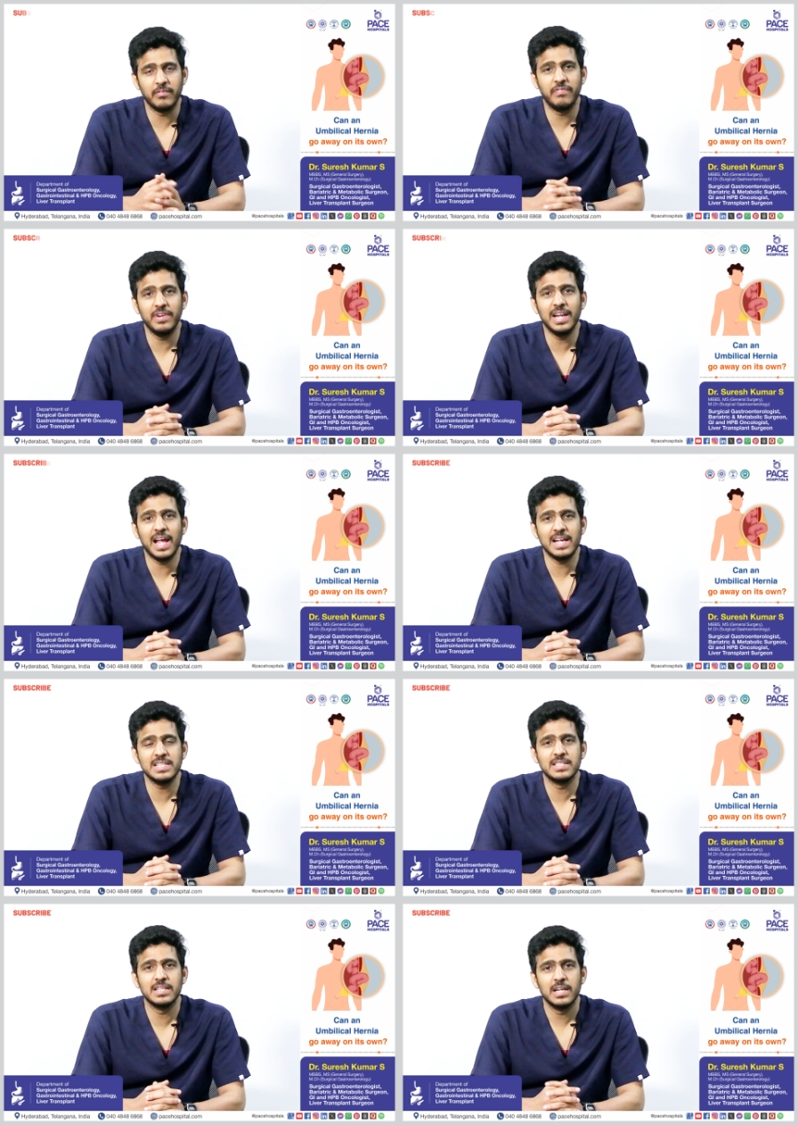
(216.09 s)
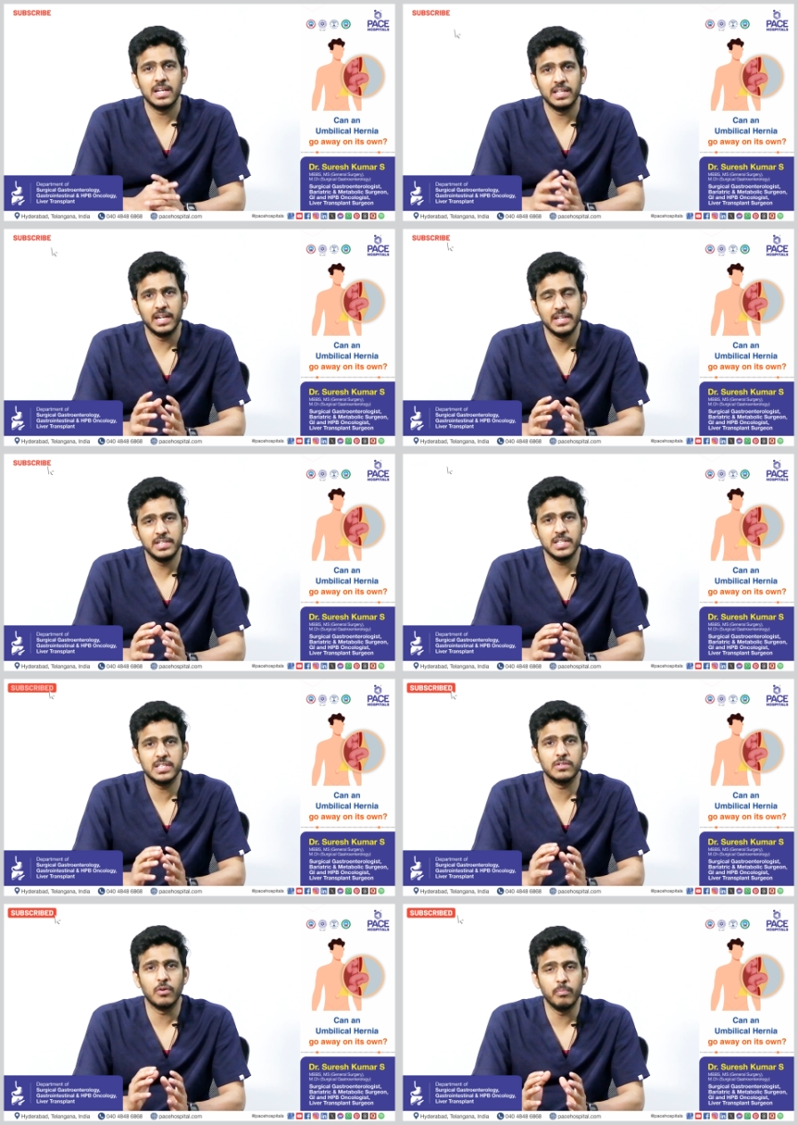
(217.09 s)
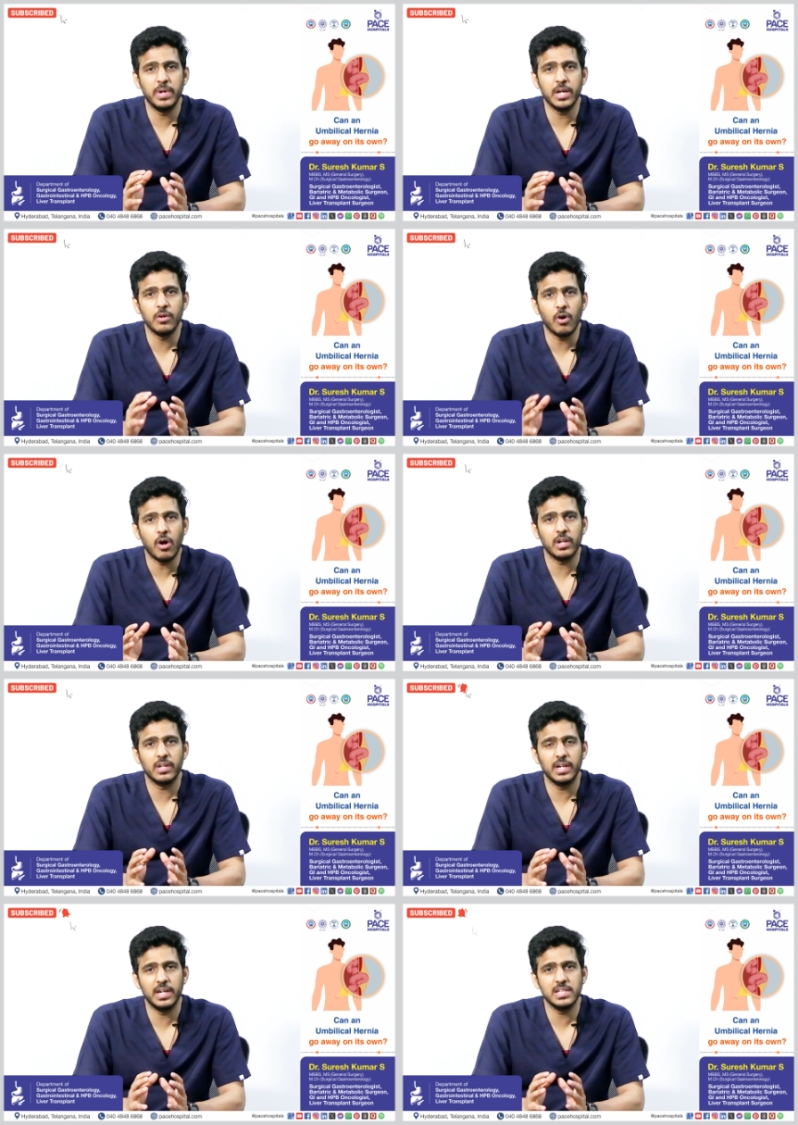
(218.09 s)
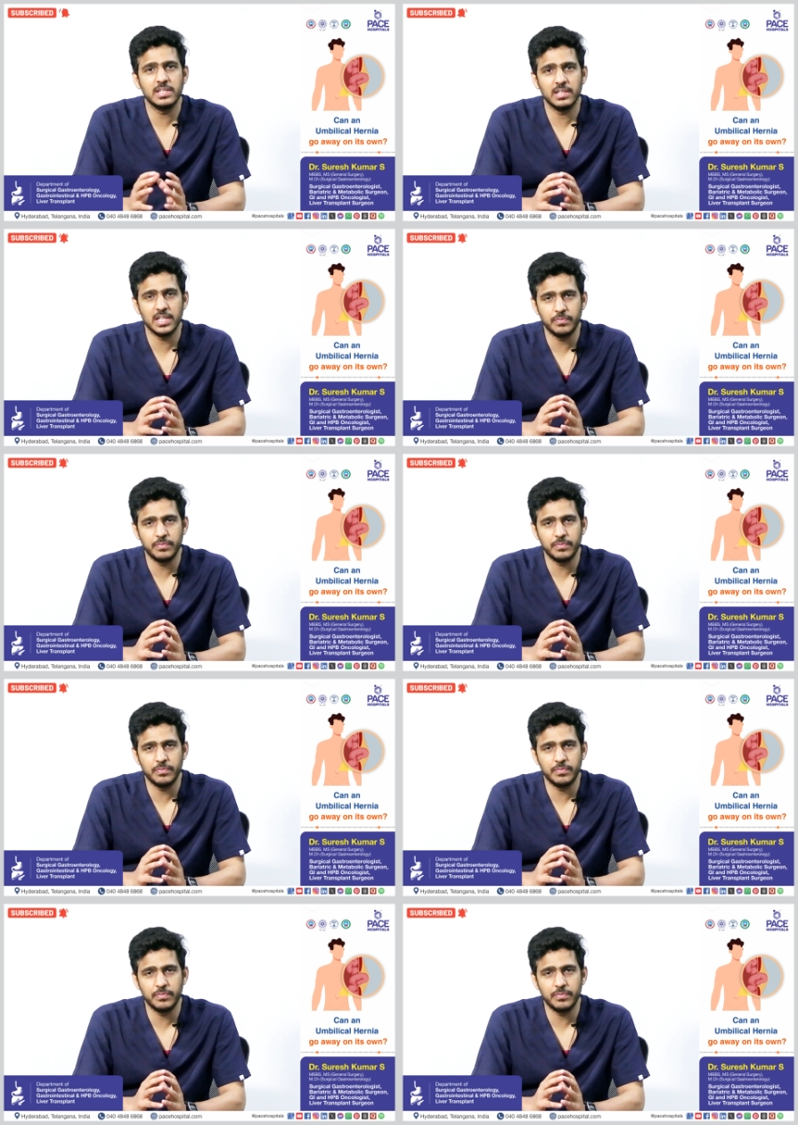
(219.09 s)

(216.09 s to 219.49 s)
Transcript: feel as the disease being gone, that is